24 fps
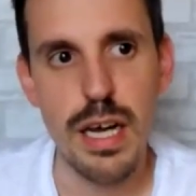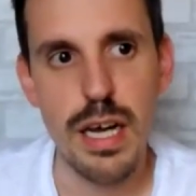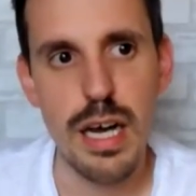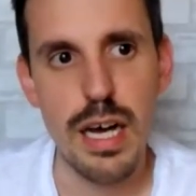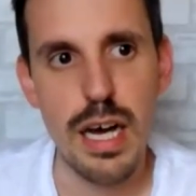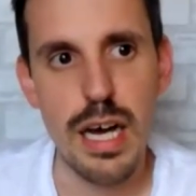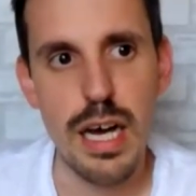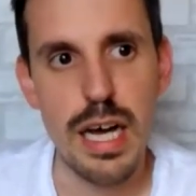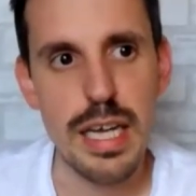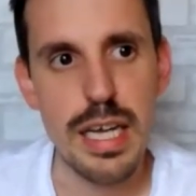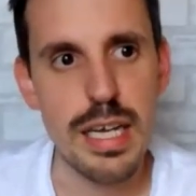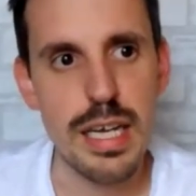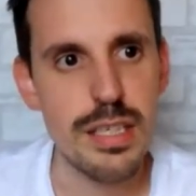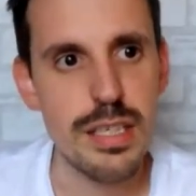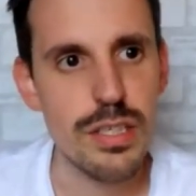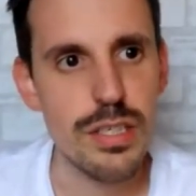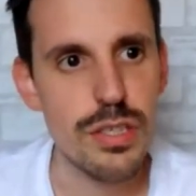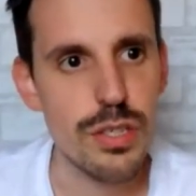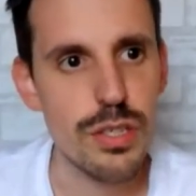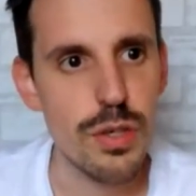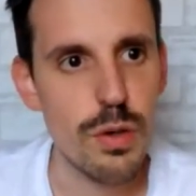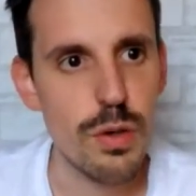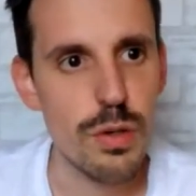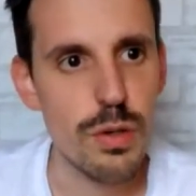can
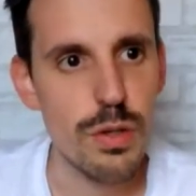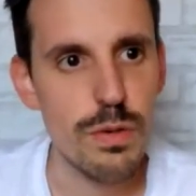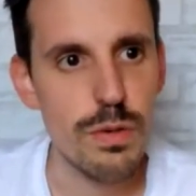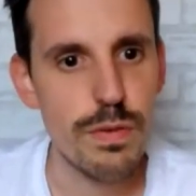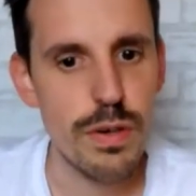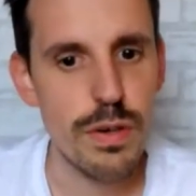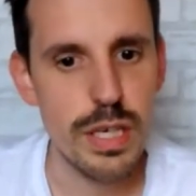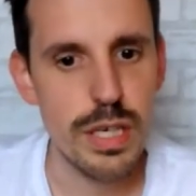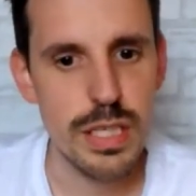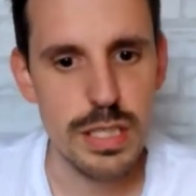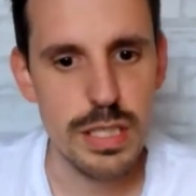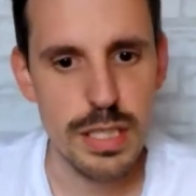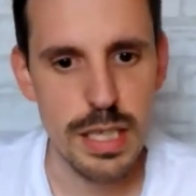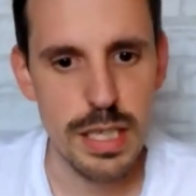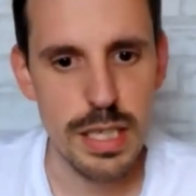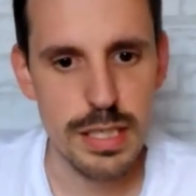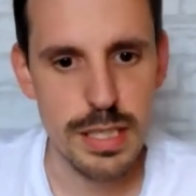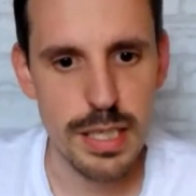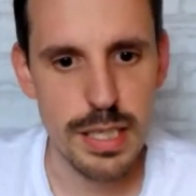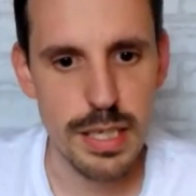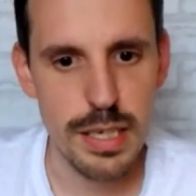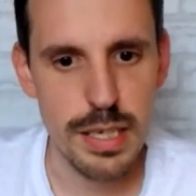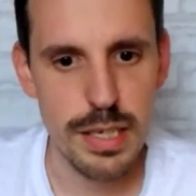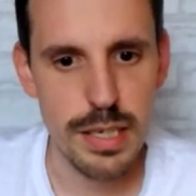show you, for instance,
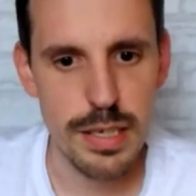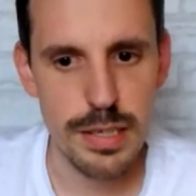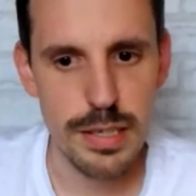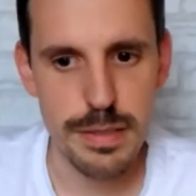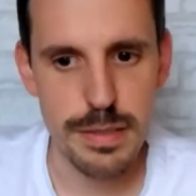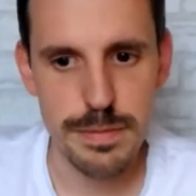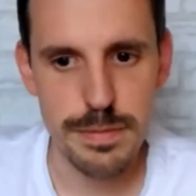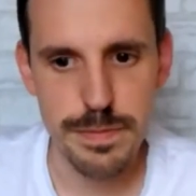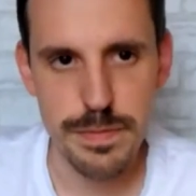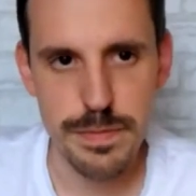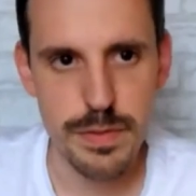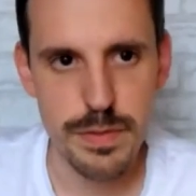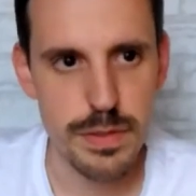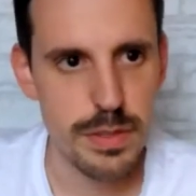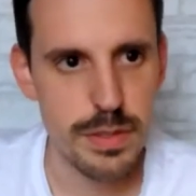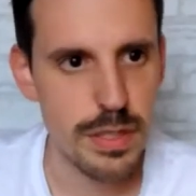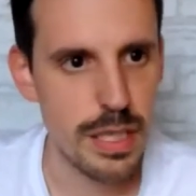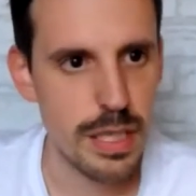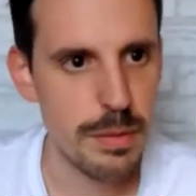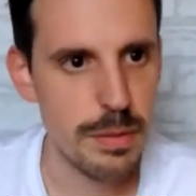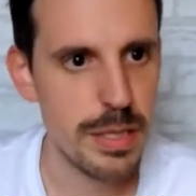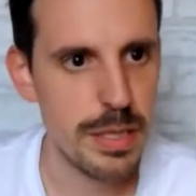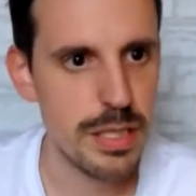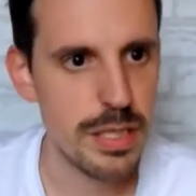here. Let
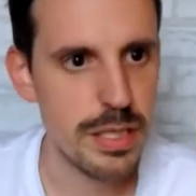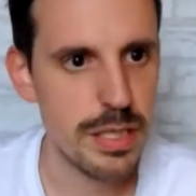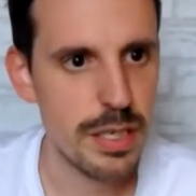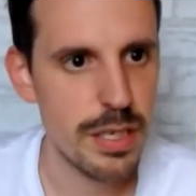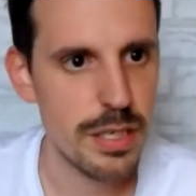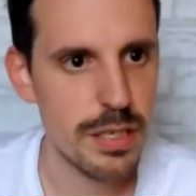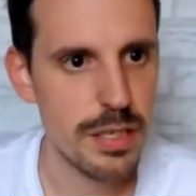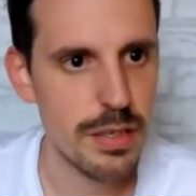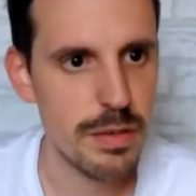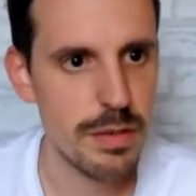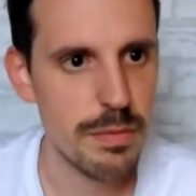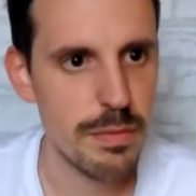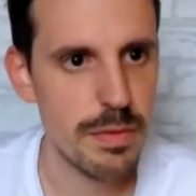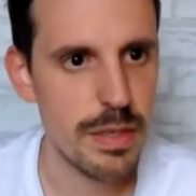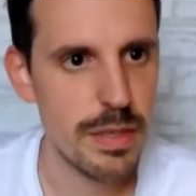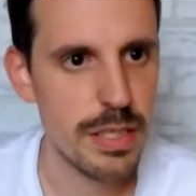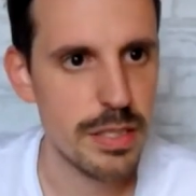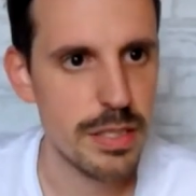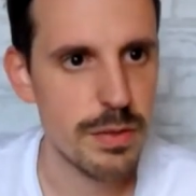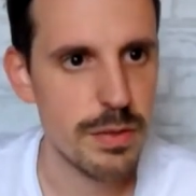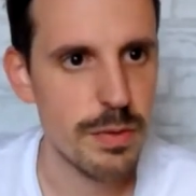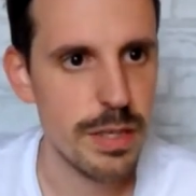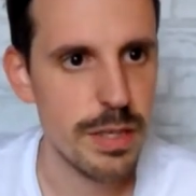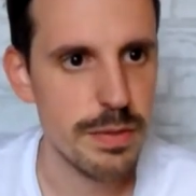me share the
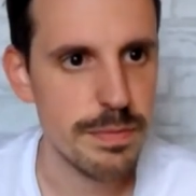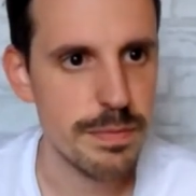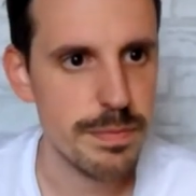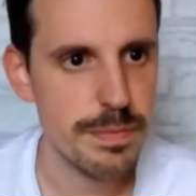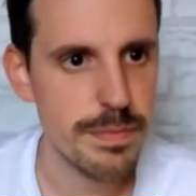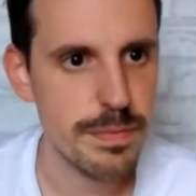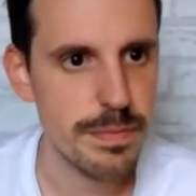screen.